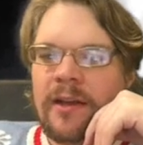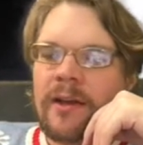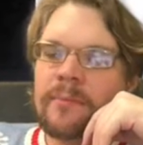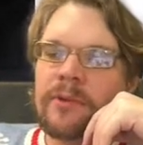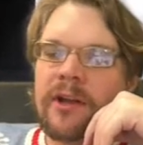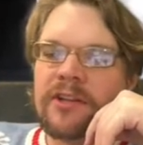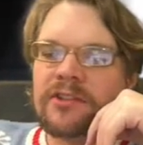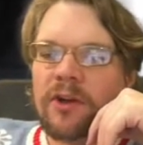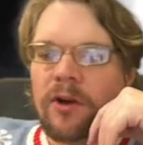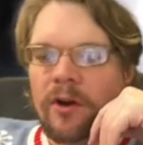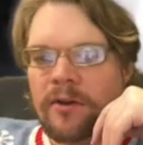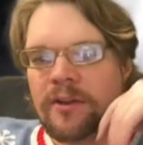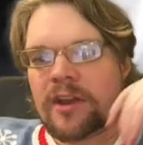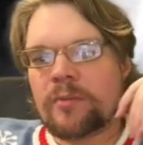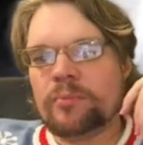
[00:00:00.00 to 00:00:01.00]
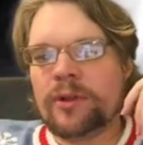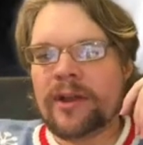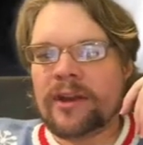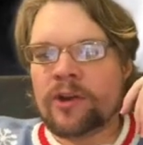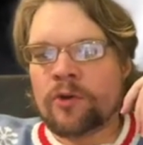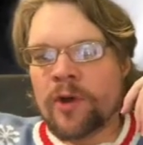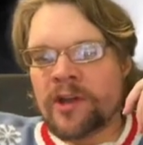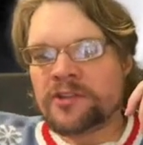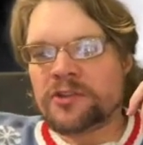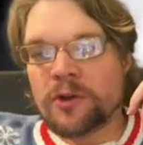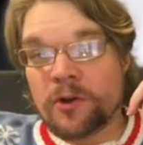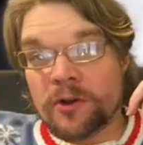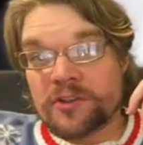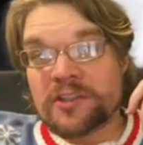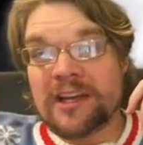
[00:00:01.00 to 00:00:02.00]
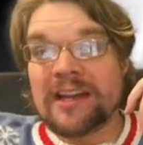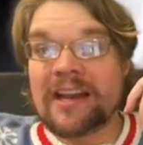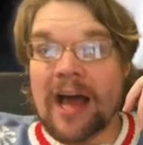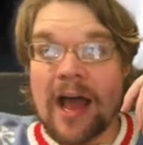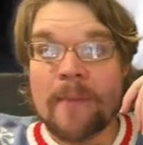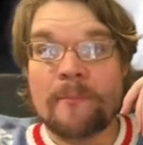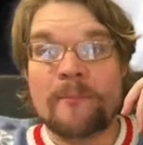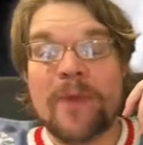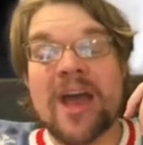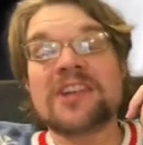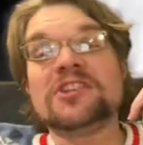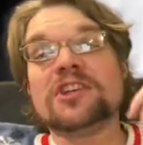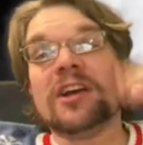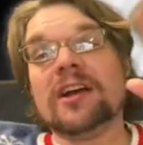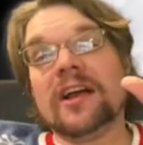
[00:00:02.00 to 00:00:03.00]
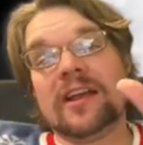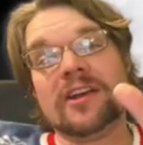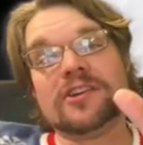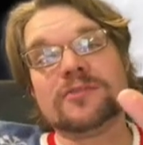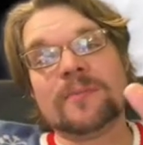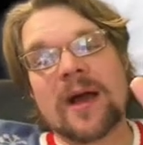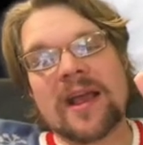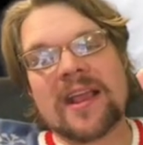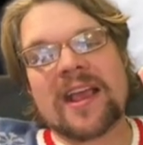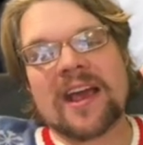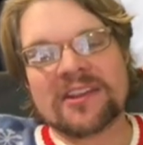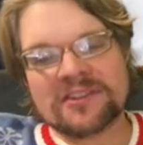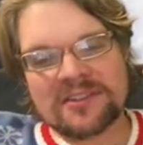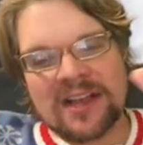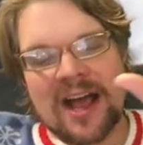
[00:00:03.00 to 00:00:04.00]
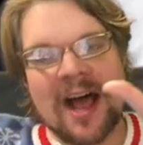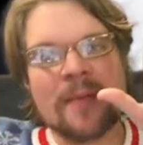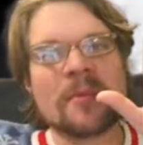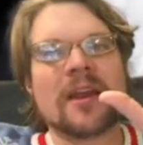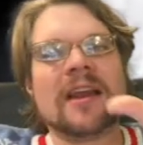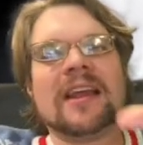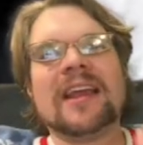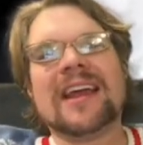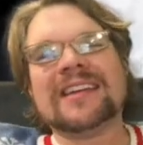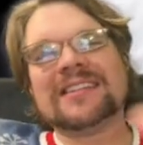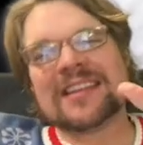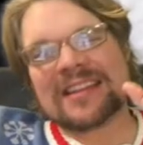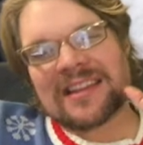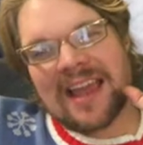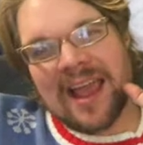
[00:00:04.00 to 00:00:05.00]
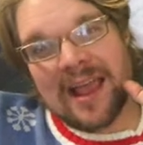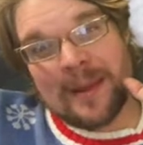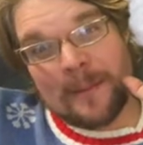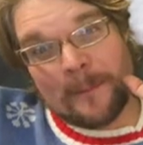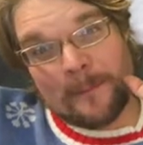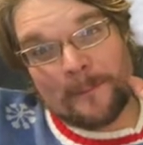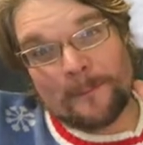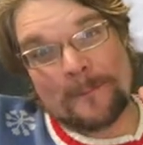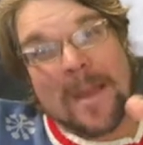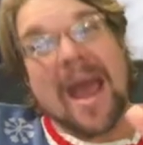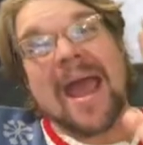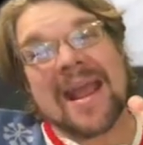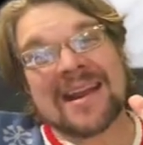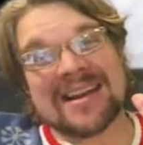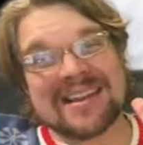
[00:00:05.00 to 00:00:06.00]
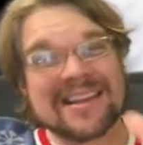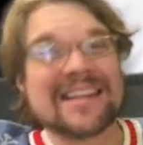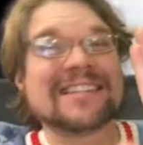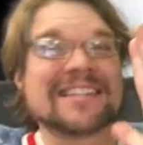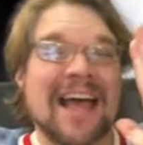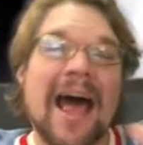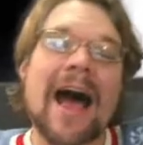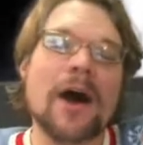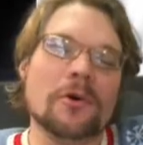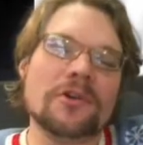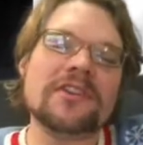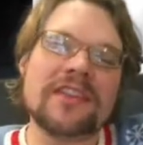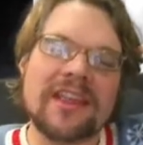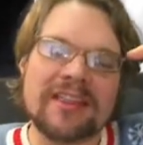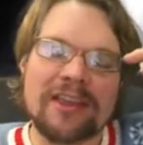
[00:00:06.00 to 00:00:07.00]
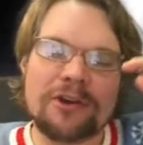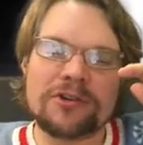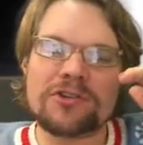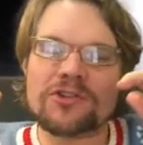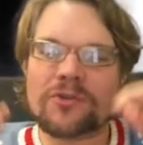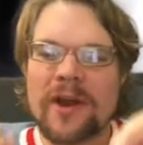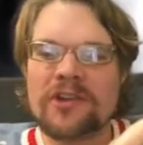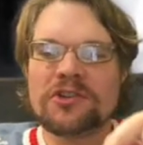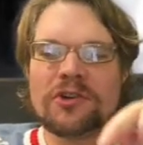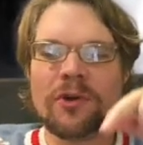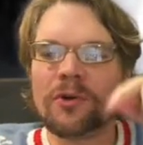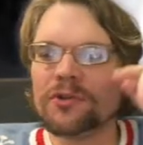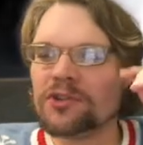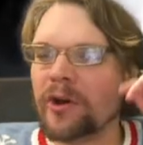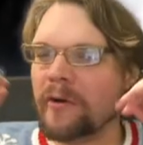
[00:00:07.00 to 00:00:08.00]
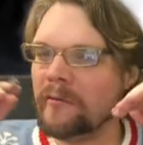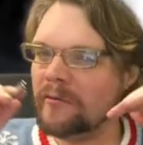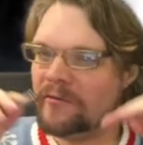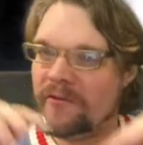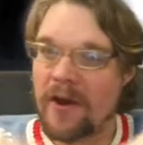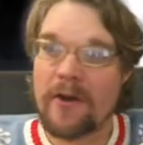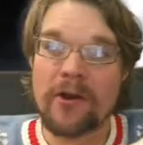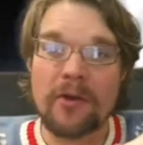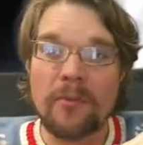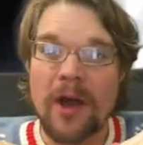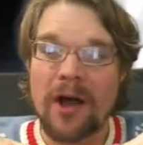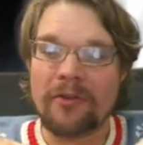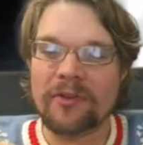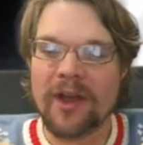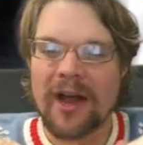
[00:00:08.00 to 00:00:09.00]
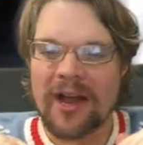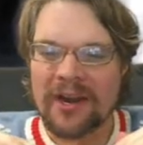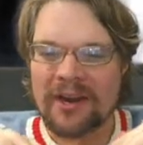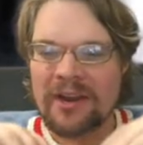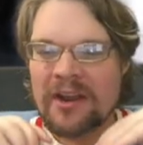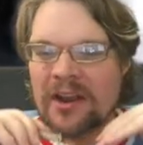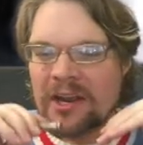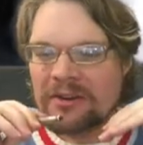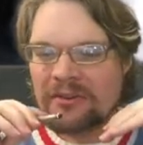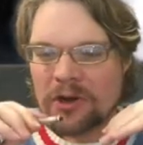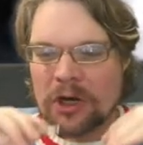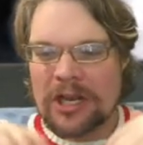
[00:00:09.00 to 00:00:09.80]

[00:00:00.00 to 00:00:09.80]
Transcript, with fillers: Plus all the completed quest goals. And I bet you, here's my guess. I'm going to guess that they banged this out that their stretch goals are very well done, very